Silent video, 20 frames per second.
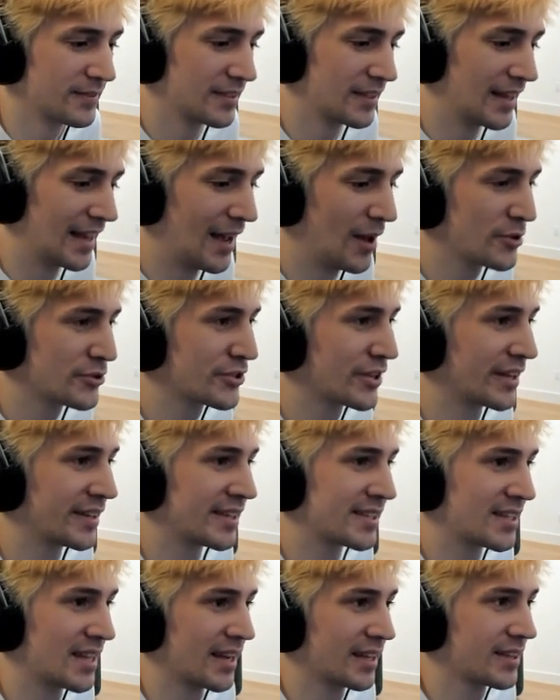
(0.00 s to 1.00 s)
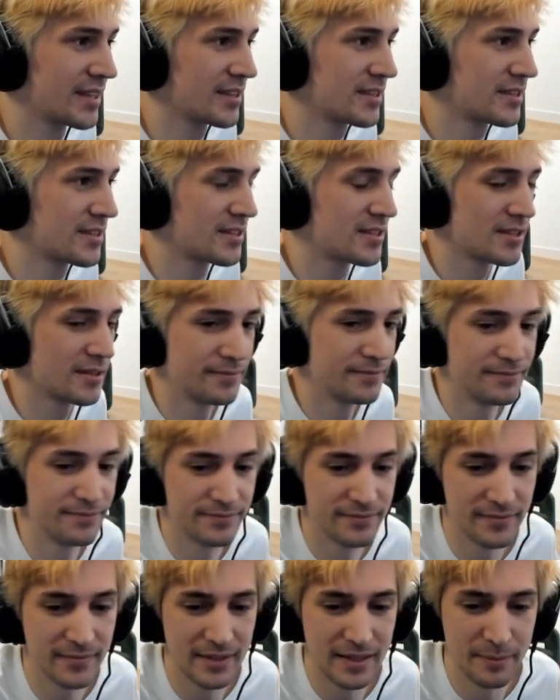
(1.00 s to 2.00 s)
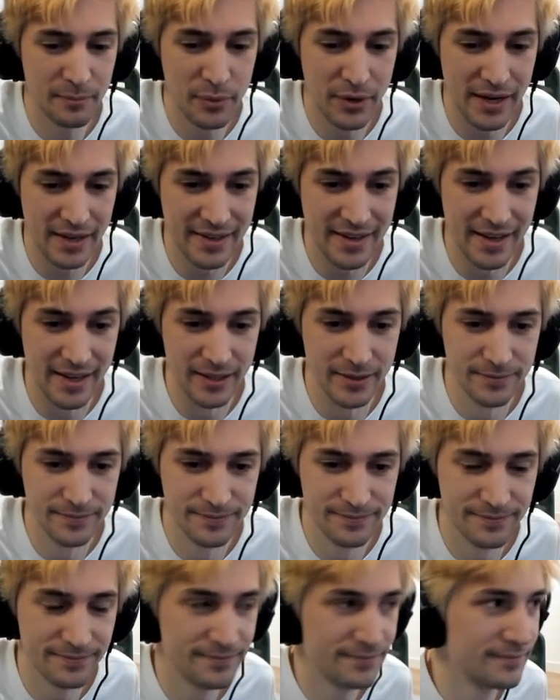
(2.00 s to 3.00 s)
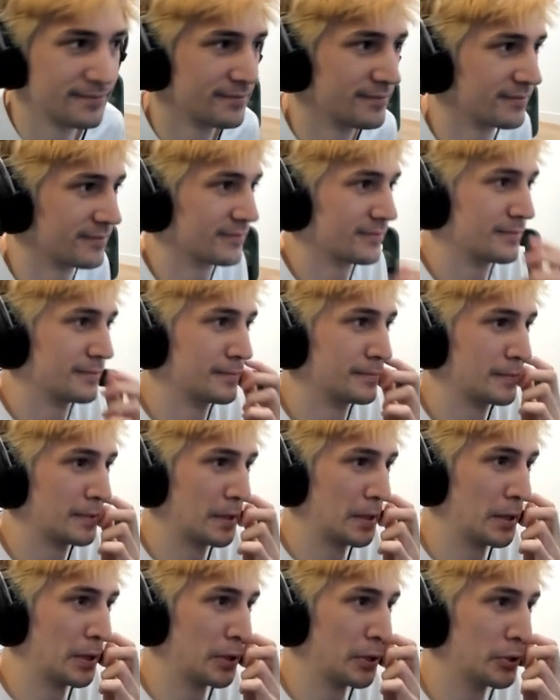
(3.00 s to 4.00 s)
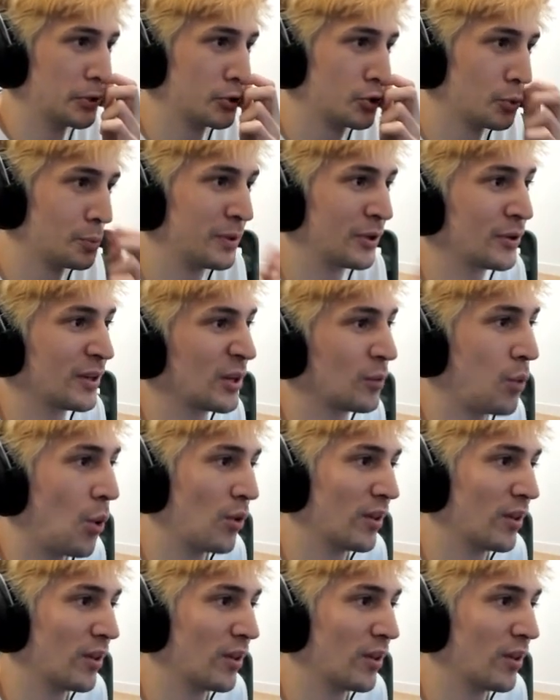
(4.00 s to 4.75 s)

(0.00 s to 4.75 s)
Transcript: I was gonna dislike this, but I can't. YouTube literally won't